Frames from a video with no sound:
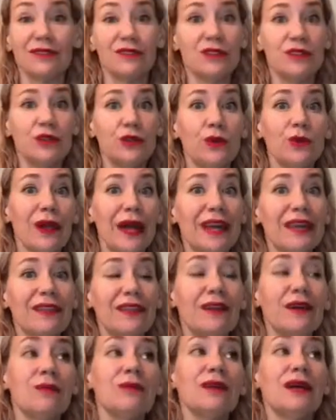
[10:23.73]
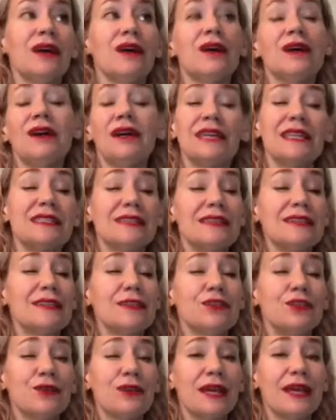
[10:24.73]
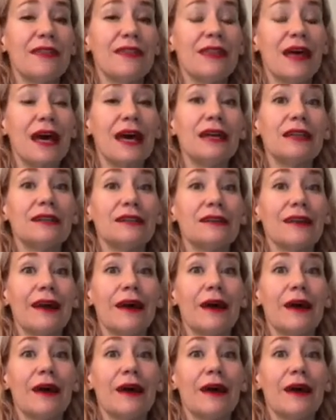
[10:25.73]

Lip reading: Do you like them? Is this a trend that